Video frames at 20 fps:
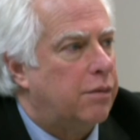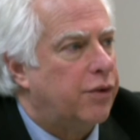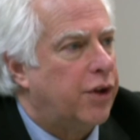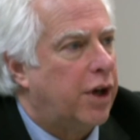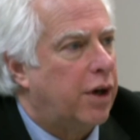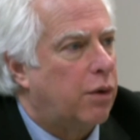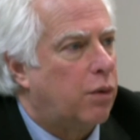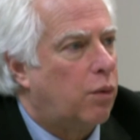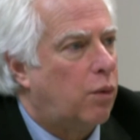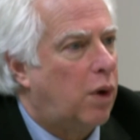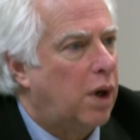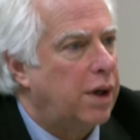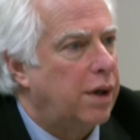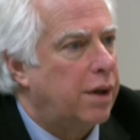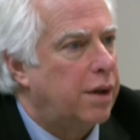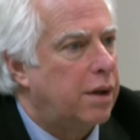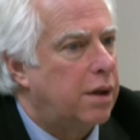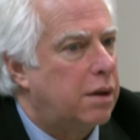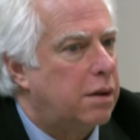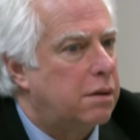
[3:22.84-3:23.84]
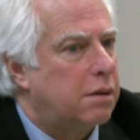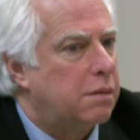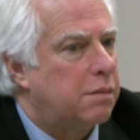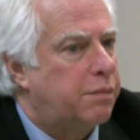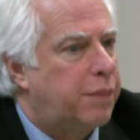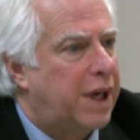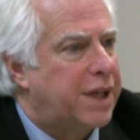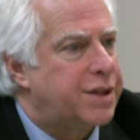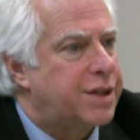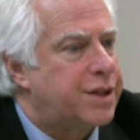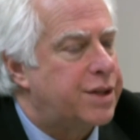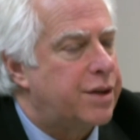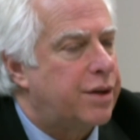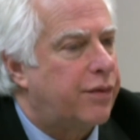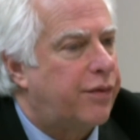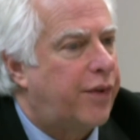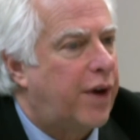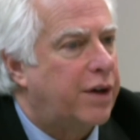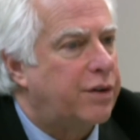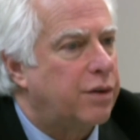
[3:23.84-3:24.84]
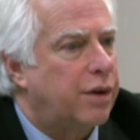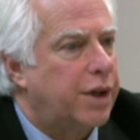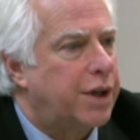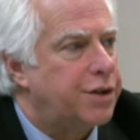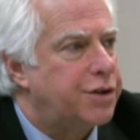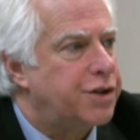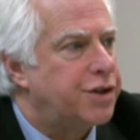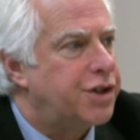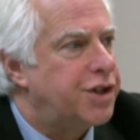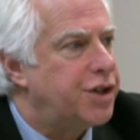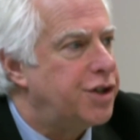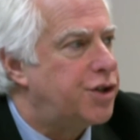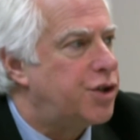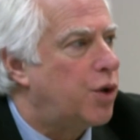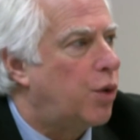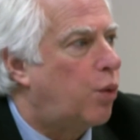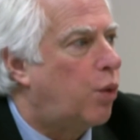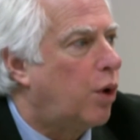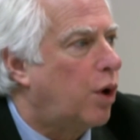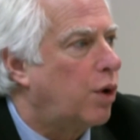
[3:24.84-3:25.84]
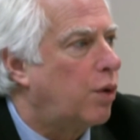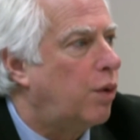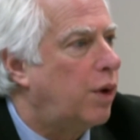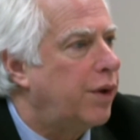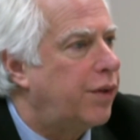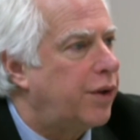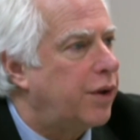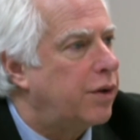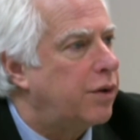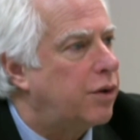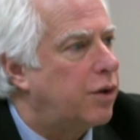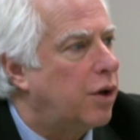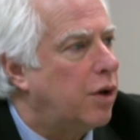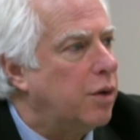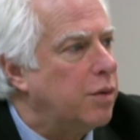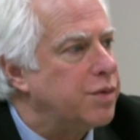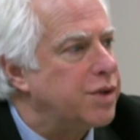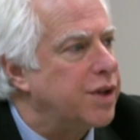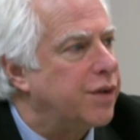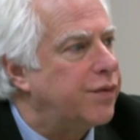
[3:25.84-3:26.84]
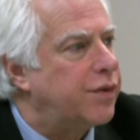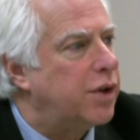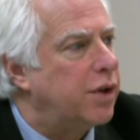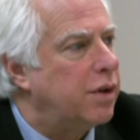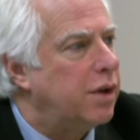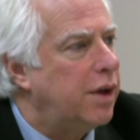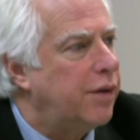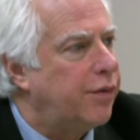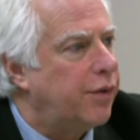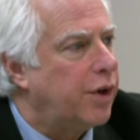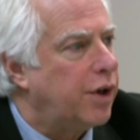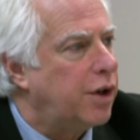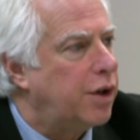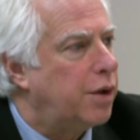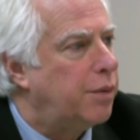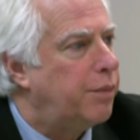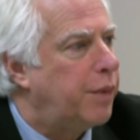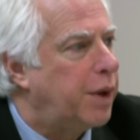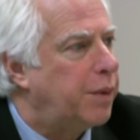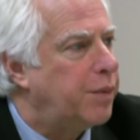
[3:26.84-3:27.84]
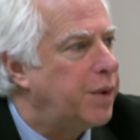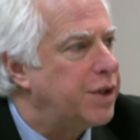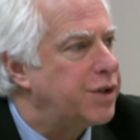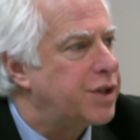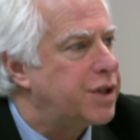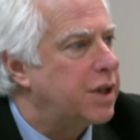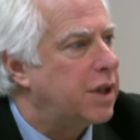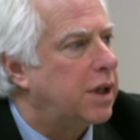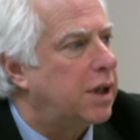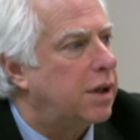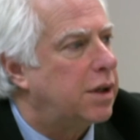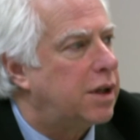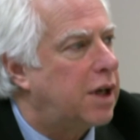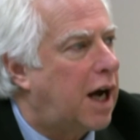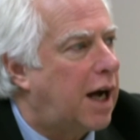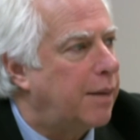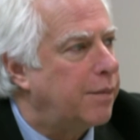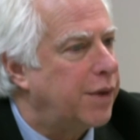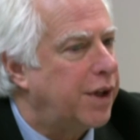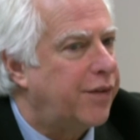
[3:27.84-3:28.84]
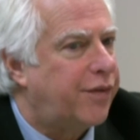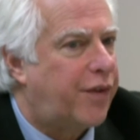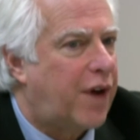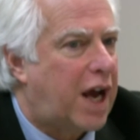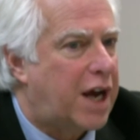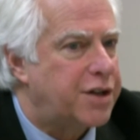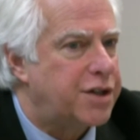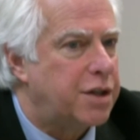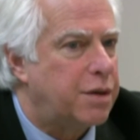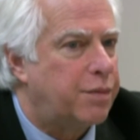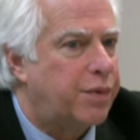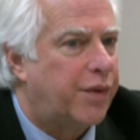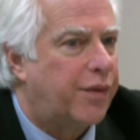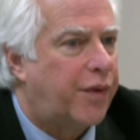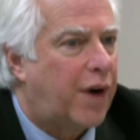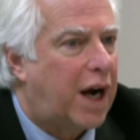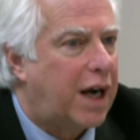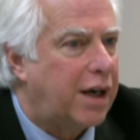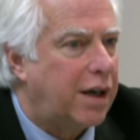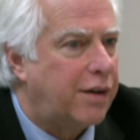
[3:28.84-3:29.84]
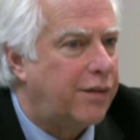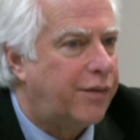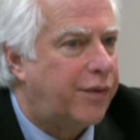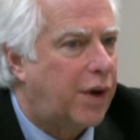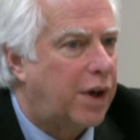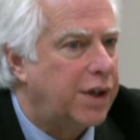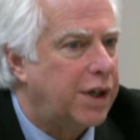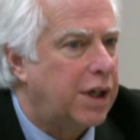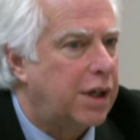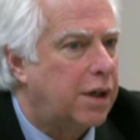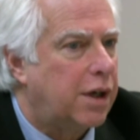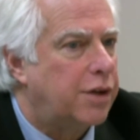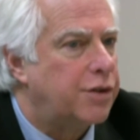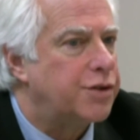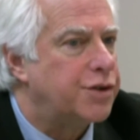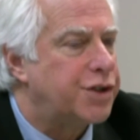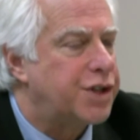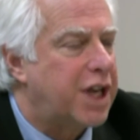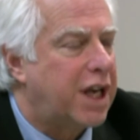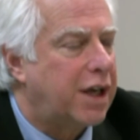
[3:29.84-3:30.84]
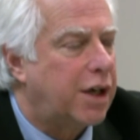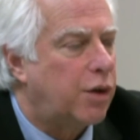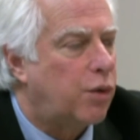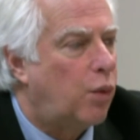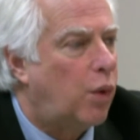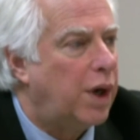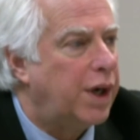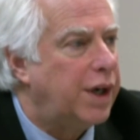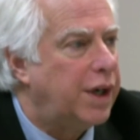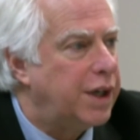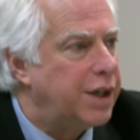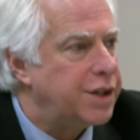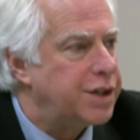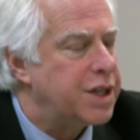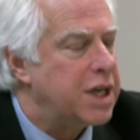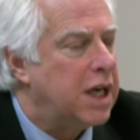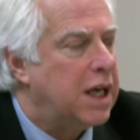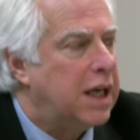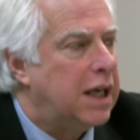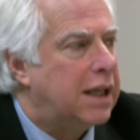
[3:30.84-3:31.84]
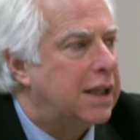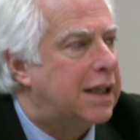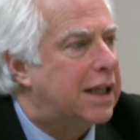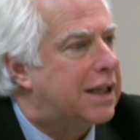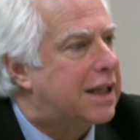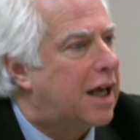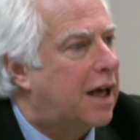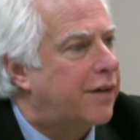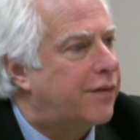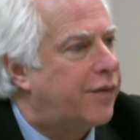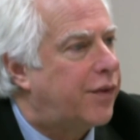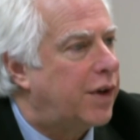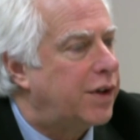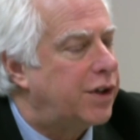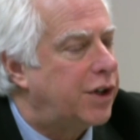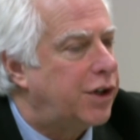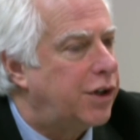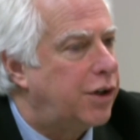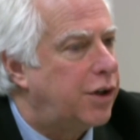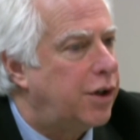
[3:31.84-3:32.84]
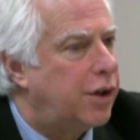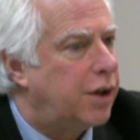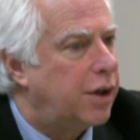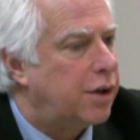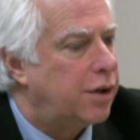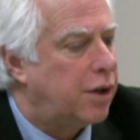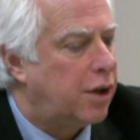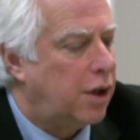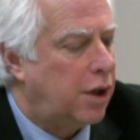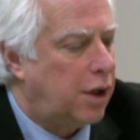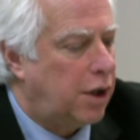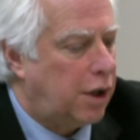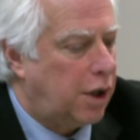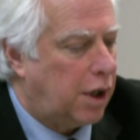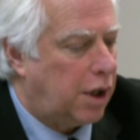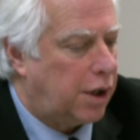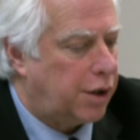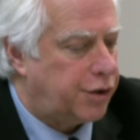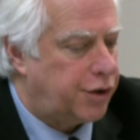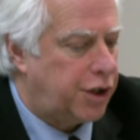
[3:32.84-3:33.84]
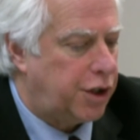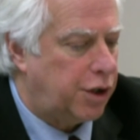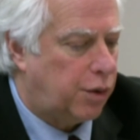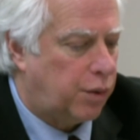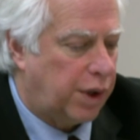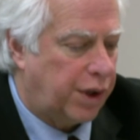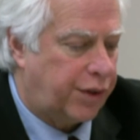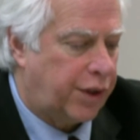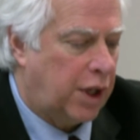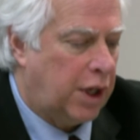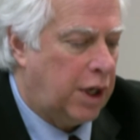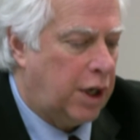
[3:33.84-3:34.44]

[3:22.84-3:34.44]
They're one of the best federal agencies to work with in terms of delivering commitments in a timely fashion, providing funding, and understanding what it is that that funding can deal with.